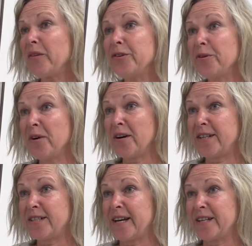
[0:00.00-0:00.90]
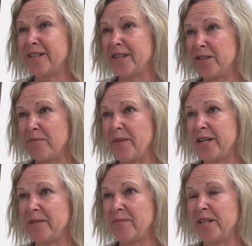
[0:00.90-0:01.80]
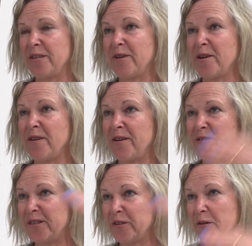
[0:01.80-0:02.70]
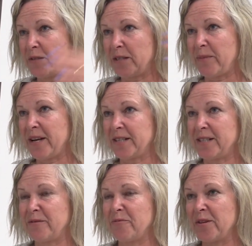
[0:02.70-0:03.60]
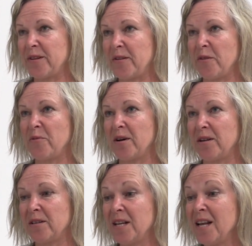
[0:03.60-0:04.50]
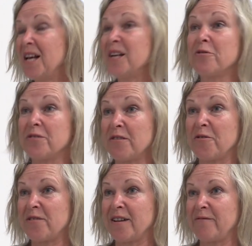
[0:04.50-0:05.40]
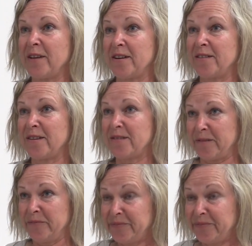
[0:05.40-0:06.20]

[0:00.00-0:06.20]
to architecture, to measurement of our own sort of space within the world. And also, of course, like Venice is